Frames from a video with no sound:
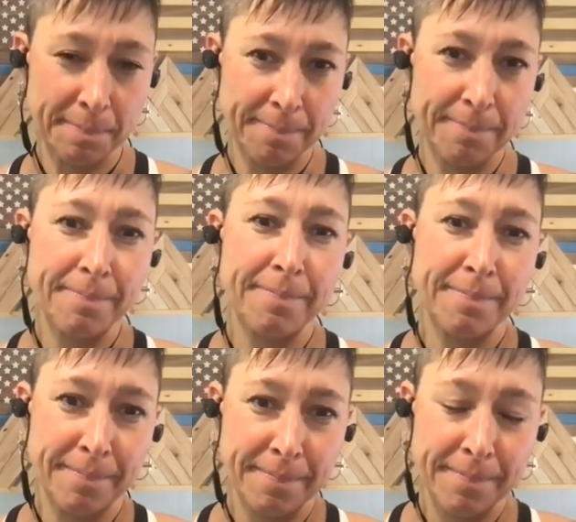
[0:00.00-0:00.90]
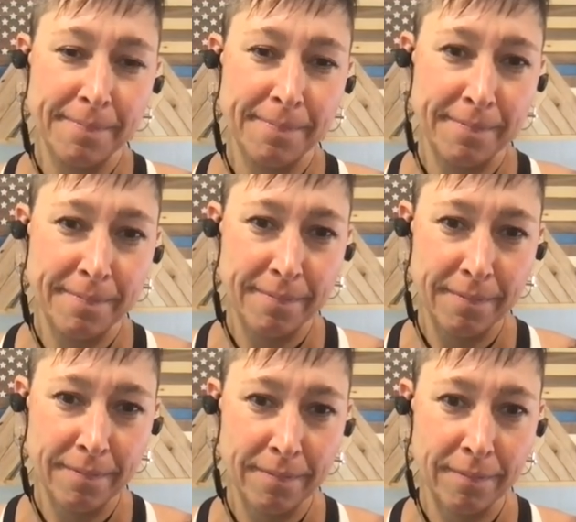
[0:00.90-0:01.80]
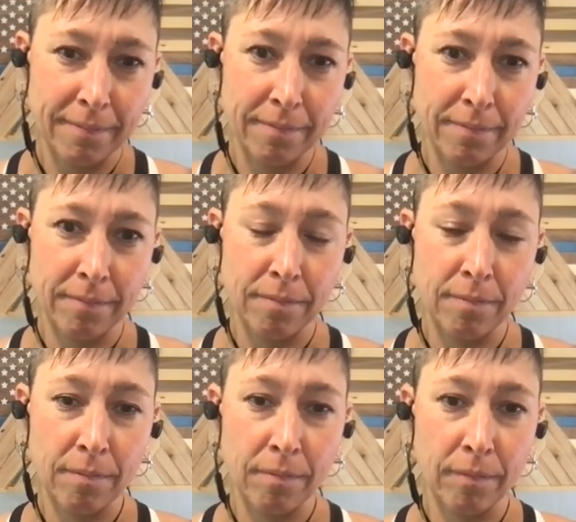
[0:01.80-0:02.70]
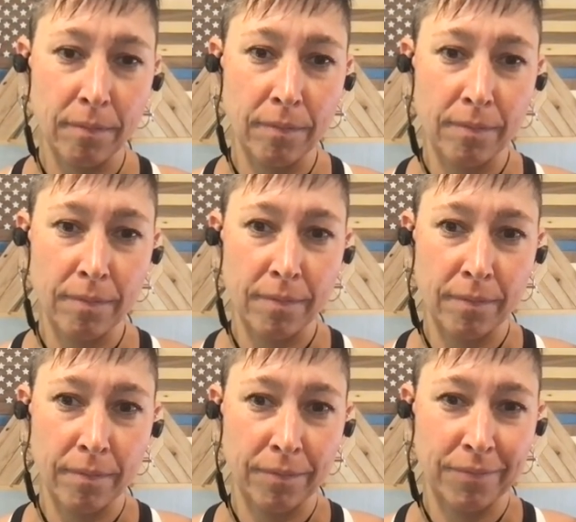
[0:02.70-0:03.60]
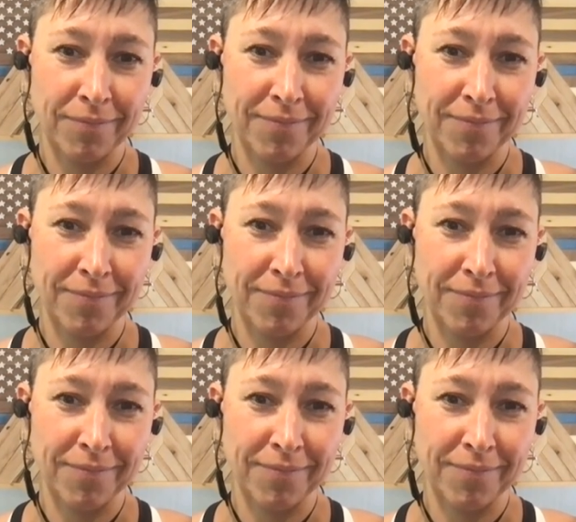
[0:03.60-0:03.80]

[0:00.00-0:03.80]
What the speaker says: [no speech]